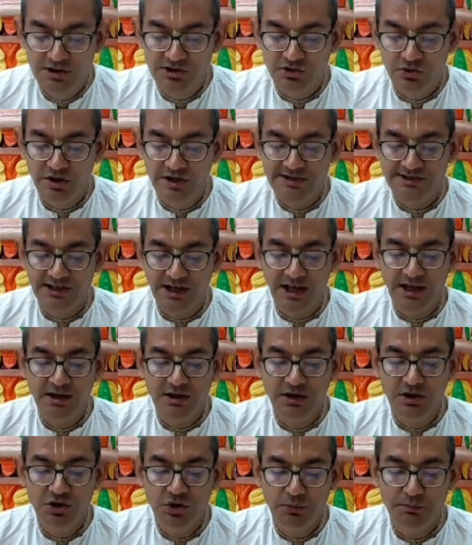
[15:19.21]
So he's
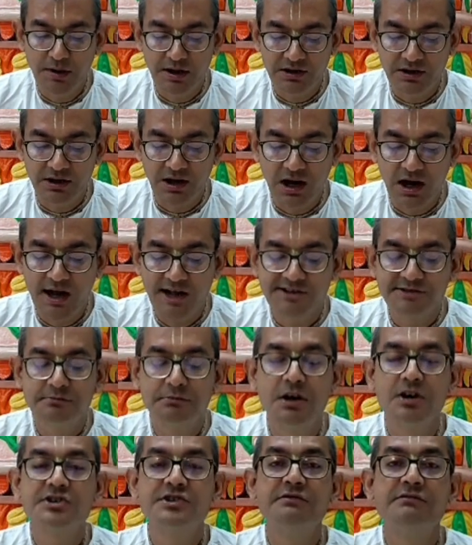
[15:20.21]
saying, you better ask
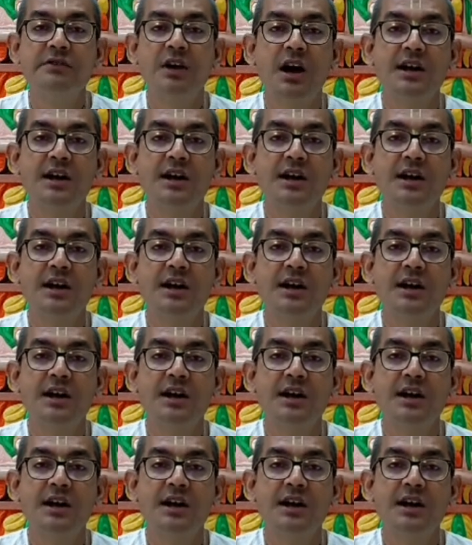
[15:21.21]
Maharshi